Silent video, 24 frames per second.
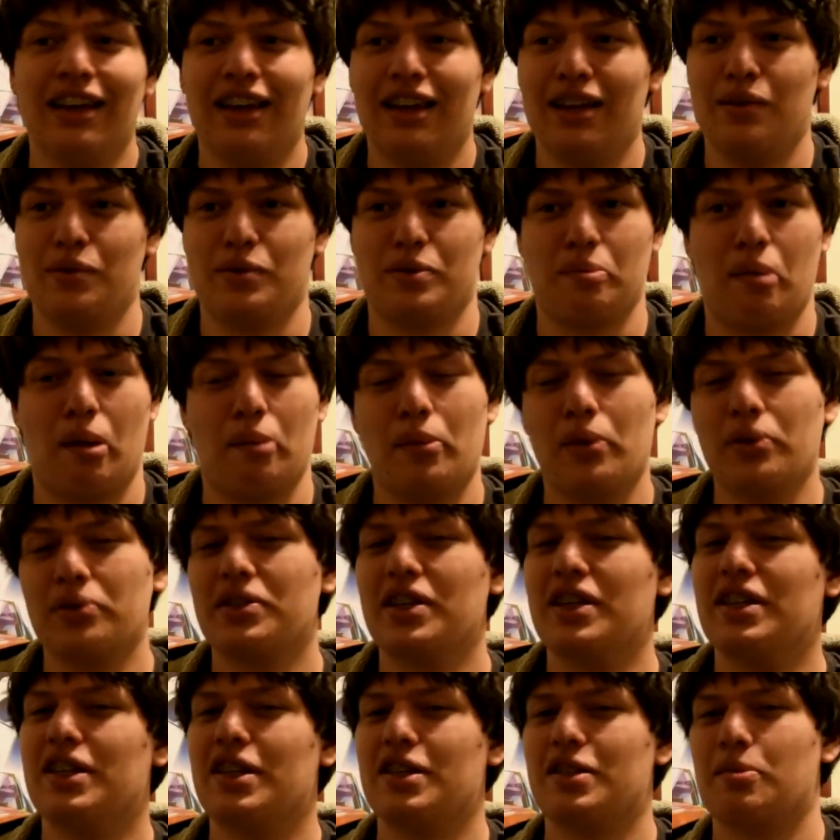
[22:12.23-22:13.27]
It was my most
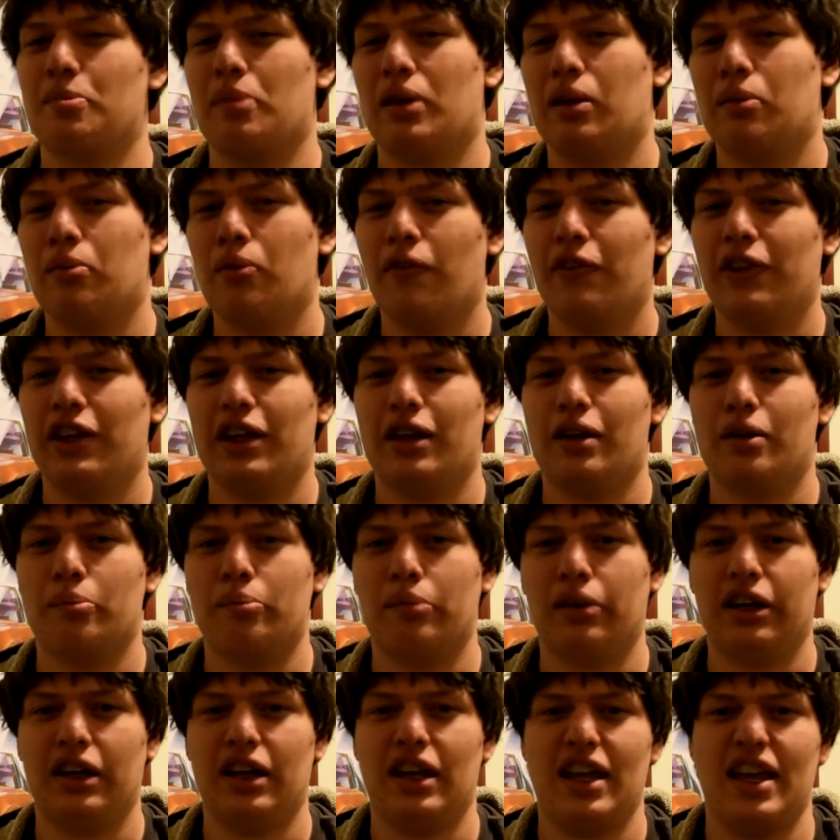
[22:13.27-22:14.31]
anticipated movie of the year,
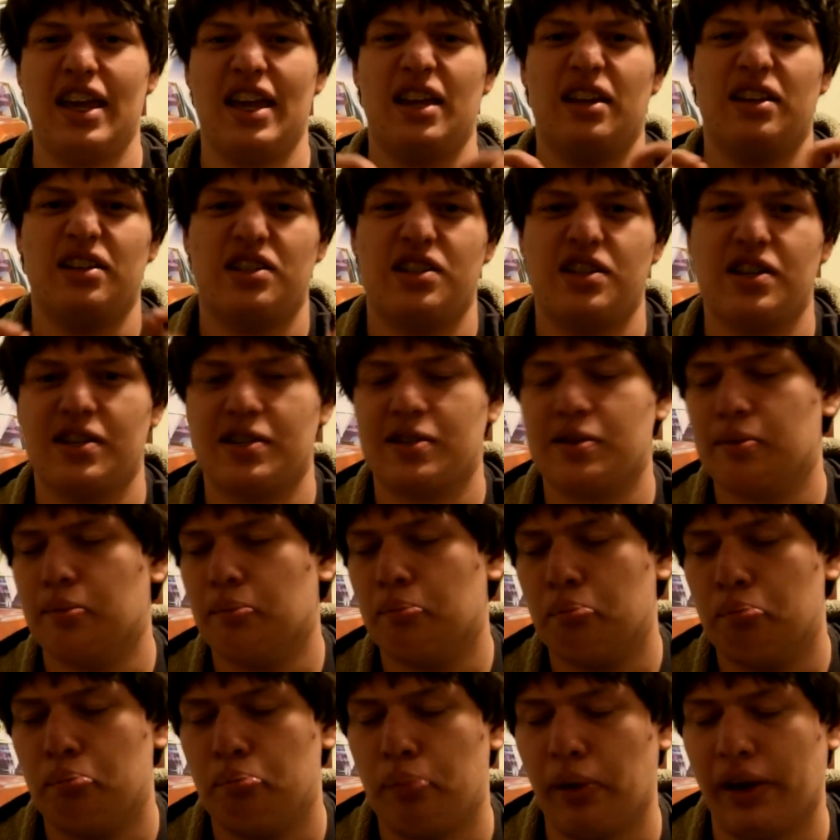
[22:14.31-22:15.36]
but it just
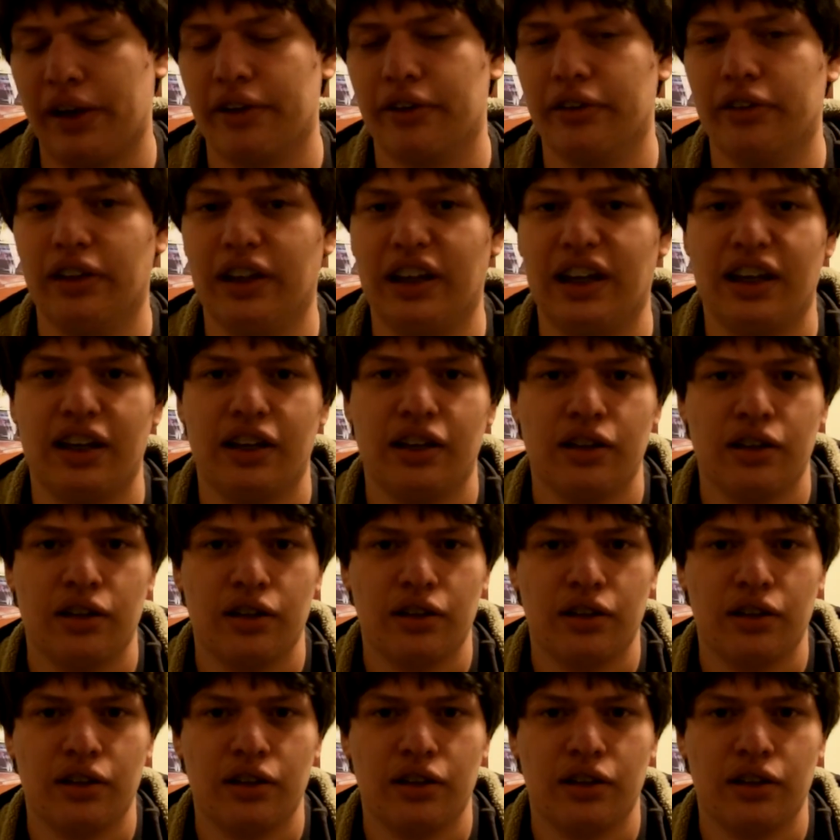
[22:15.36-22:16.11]
barely